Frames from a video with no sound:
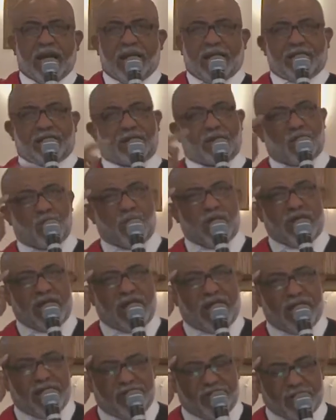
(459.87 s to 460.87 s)
And so we
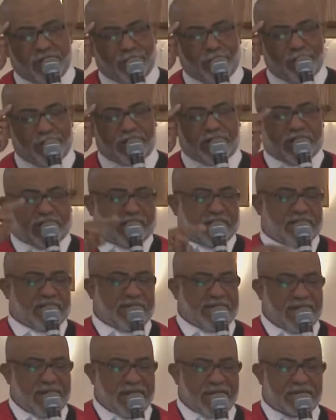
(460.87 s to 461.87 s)
have to look at the
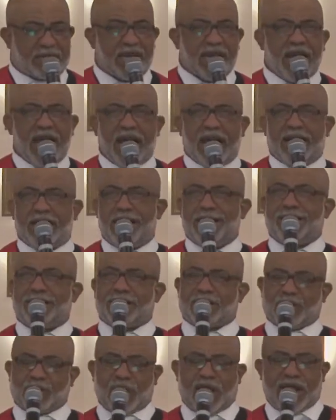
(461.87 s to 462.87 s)
text and
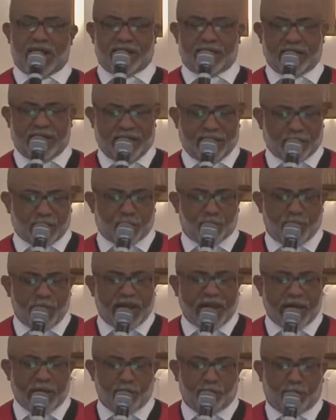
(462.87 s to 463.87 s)
understand its
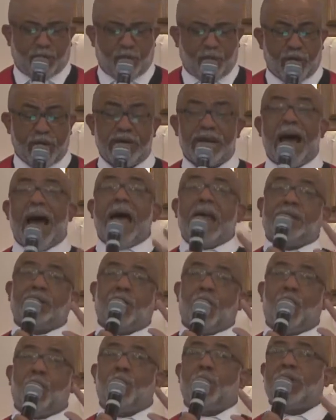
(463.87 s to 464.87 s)
main point. I
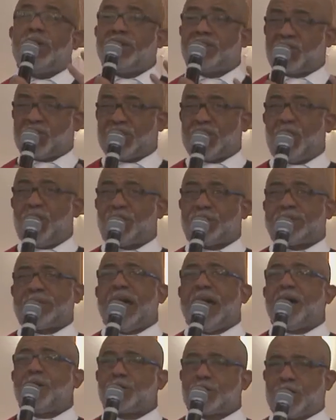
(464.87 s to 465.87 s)
know it starts
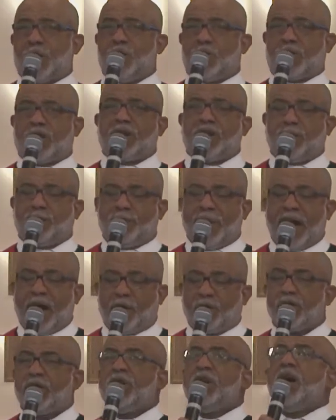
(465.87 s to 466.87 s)
out talking
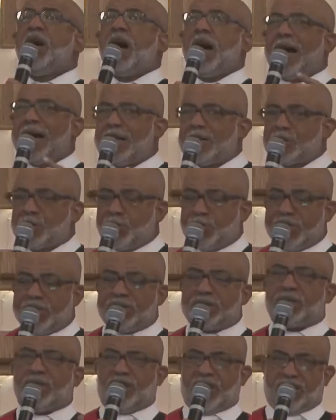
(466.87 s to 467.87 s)
about
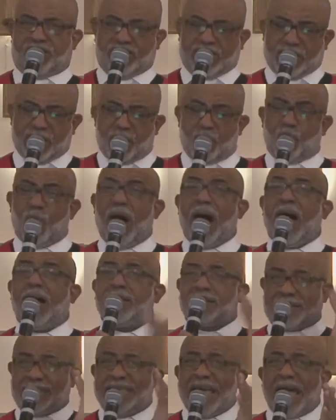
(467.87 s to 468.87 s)
husbands loving your
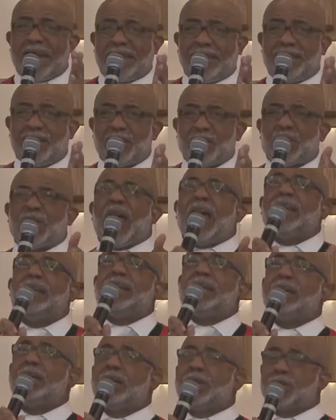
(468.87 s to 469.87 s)
wives. That is an
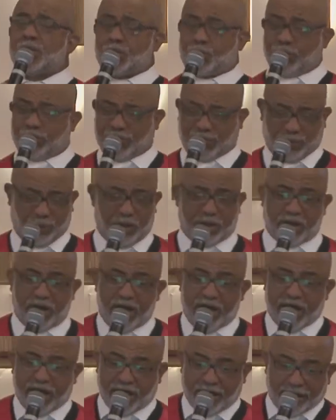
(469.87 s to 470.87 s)
illustra- uh,
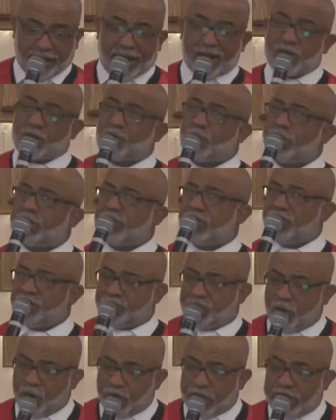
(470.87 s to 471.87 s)
illustrative
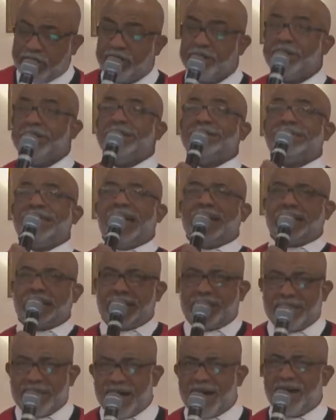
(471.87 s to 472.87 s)
point
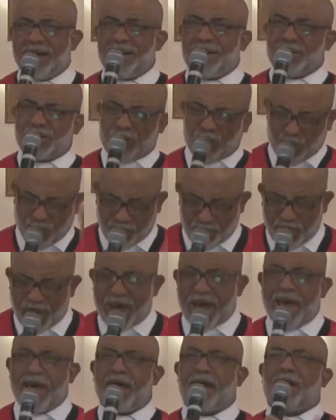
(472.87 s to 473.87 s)
that does
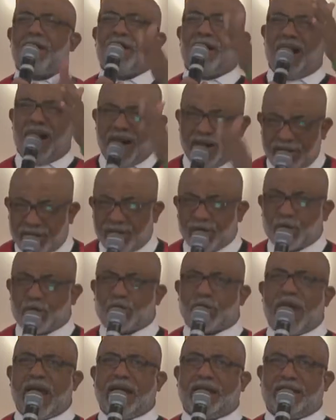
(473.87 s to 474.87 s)
bear
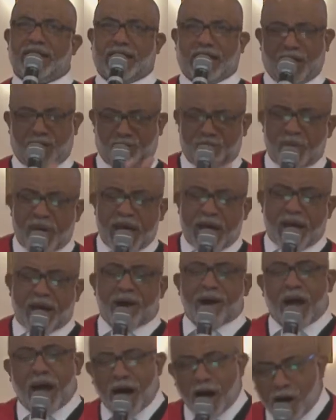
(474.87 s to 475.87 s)
understanding and
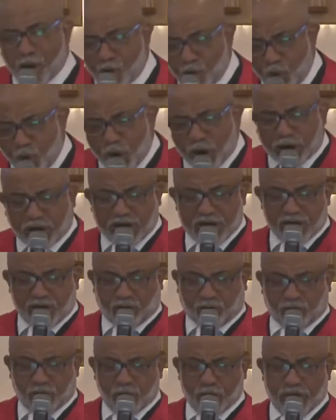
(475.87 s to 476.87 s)
bear our working
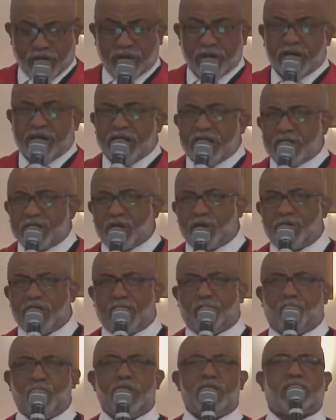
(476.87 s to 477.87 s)
through it so
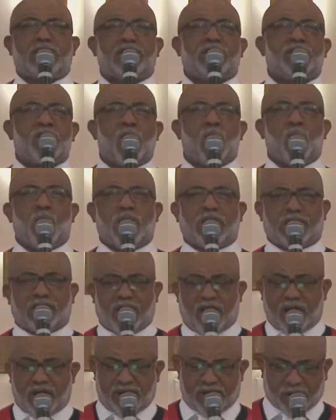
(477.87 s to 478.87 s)
that we can know what
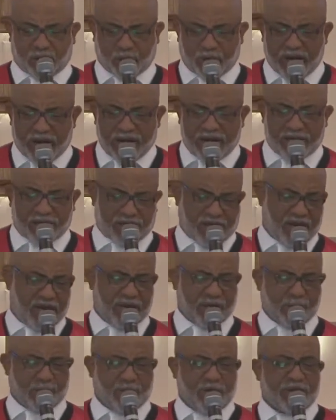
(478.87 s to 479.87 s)
God is saying to
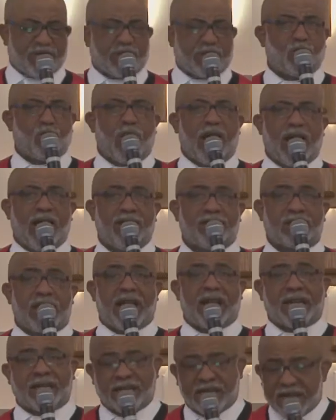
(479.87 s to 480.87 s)
husbands wives.
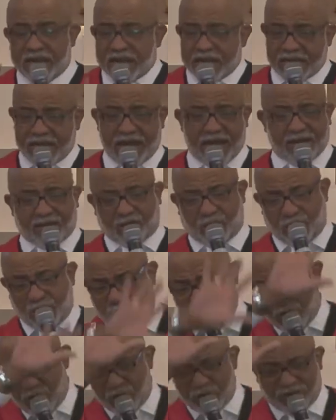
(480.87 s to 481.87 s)
And yes, you
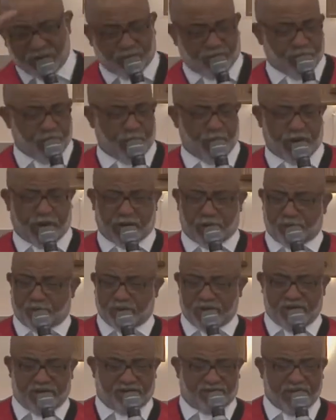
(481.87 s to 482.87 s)
know the
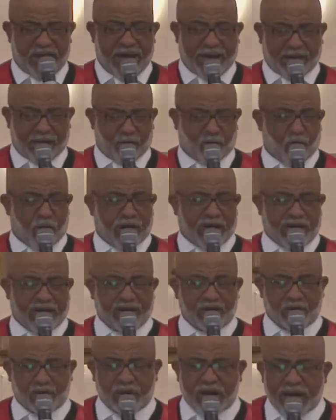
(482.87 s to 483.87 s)
pericope of that and what
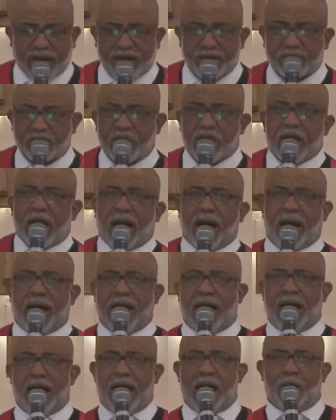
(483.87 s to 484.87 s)
it says. I,
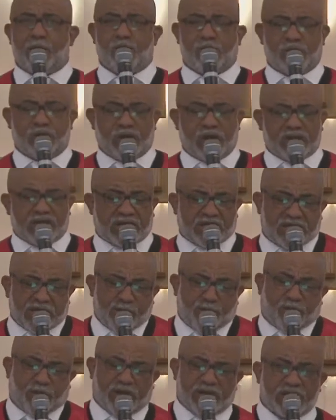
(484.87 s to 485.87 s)
I, I will just
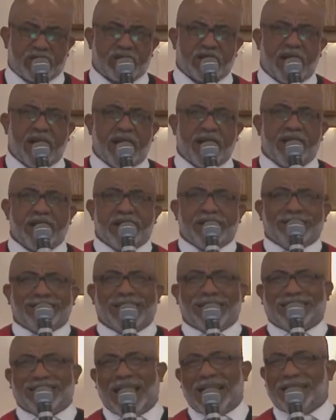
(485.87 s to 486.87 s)
simply say
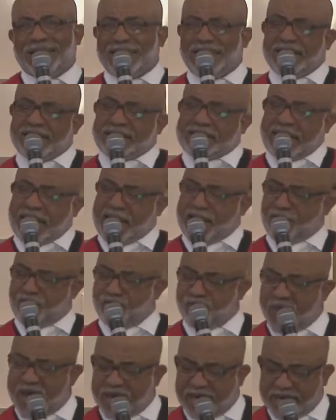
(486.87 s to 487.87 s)
that that is a
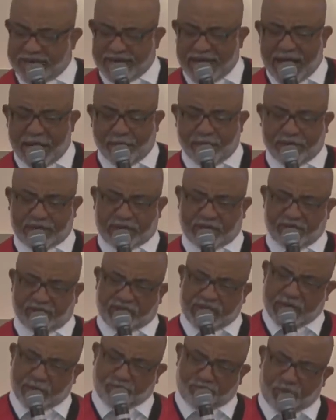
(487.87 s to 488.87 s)
meta narrative
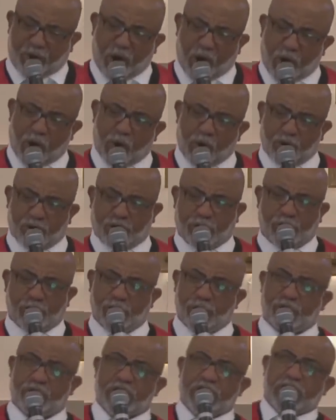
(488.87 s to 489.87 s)
that Paul
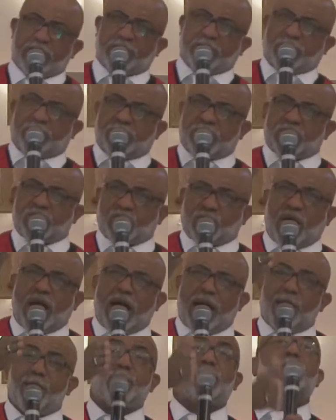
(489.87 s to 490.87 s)
used to
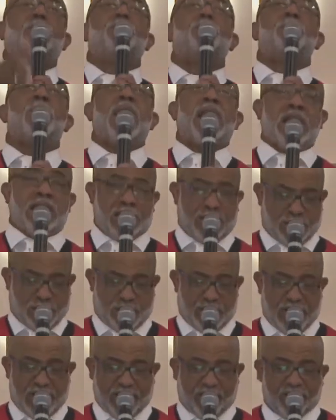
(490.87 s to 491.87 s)
describe the main
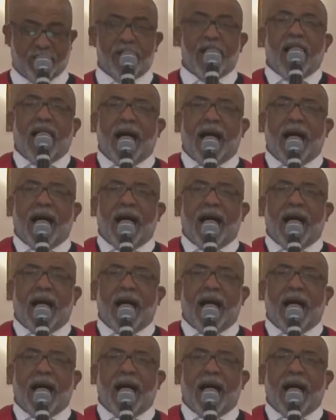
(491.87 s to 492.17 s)
thing.